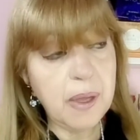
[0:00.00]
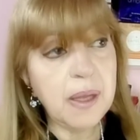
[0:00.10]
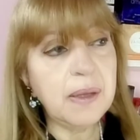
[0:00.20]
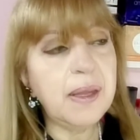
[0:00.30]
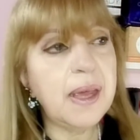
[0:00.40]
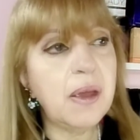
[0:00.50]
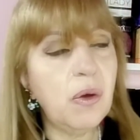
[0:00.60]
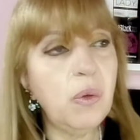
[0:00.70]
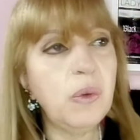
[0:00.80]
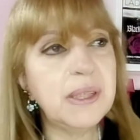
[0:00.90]
and they
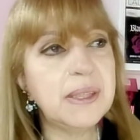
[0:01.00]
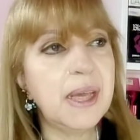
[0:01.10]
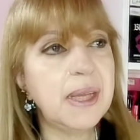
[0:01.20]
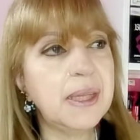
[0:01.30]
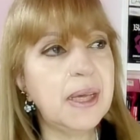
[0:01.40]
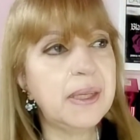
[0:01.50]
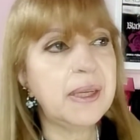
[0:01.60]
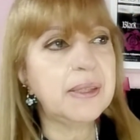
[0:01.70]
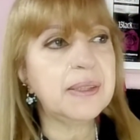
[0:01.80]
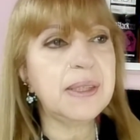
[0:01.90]
always say that
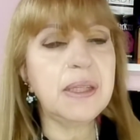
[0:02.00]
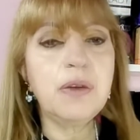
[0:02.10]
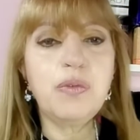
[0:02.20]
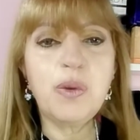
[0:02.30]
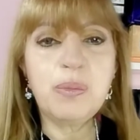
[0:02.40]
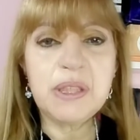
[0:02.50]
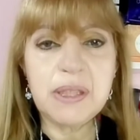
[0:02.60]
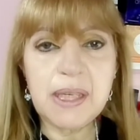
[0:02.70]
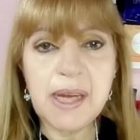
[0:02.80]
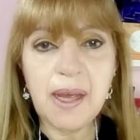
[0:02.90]
it's cedar from
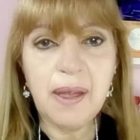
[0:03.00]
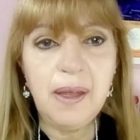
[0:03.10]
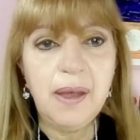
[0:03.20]
Virginia.